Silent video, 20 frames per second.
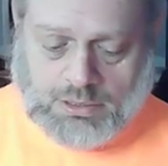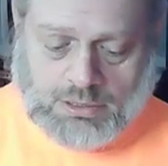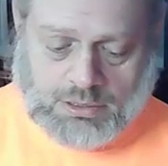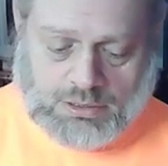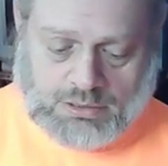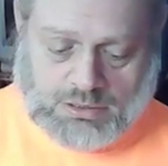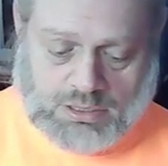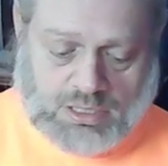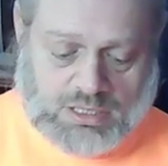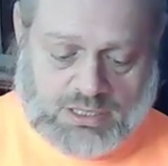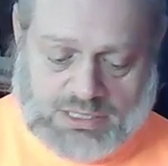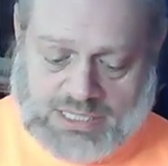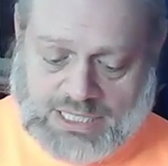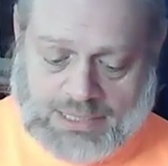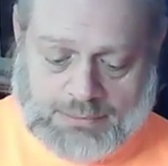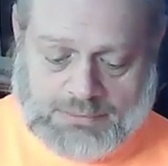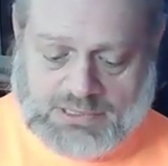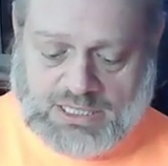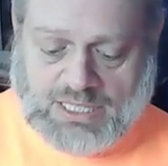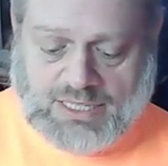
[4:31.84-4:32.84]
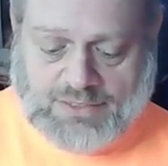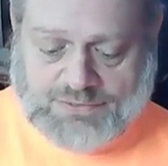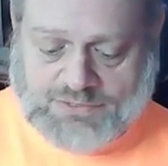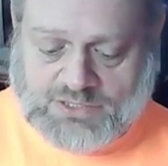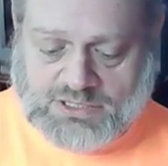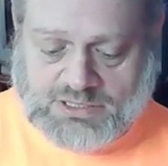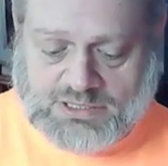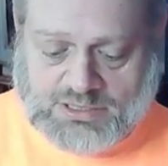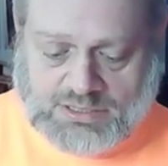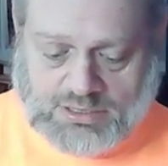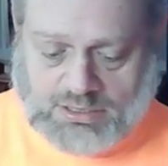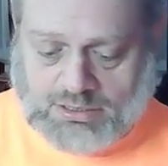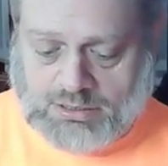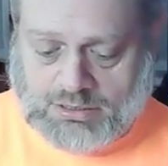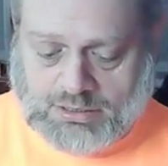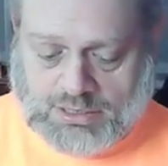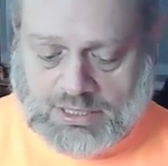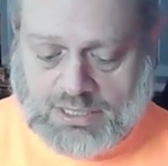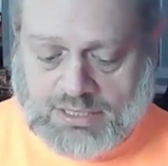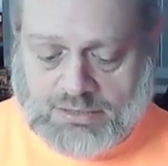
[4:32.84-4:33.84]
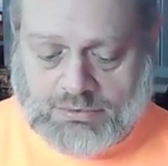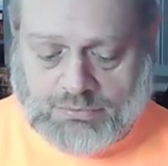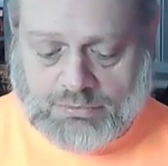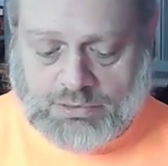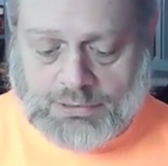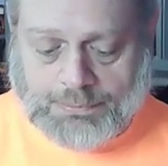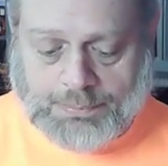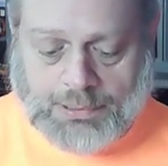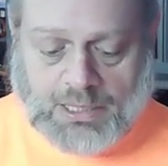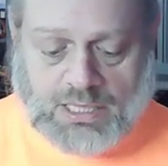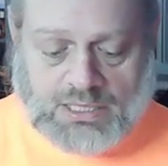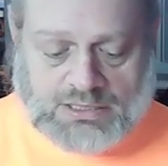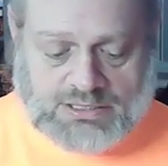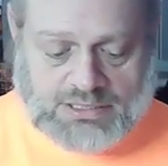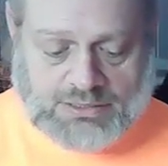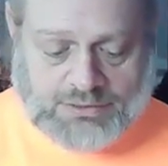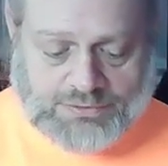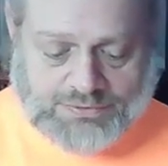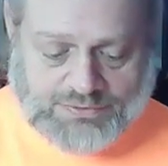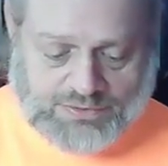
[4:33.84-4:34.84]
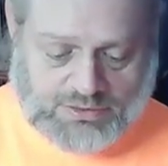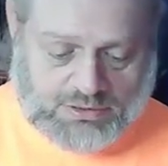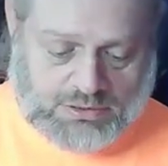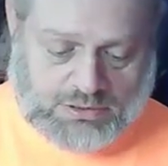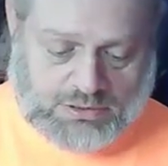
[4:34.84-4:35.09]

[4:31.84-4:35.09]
but a lot of times life just isn't real positive.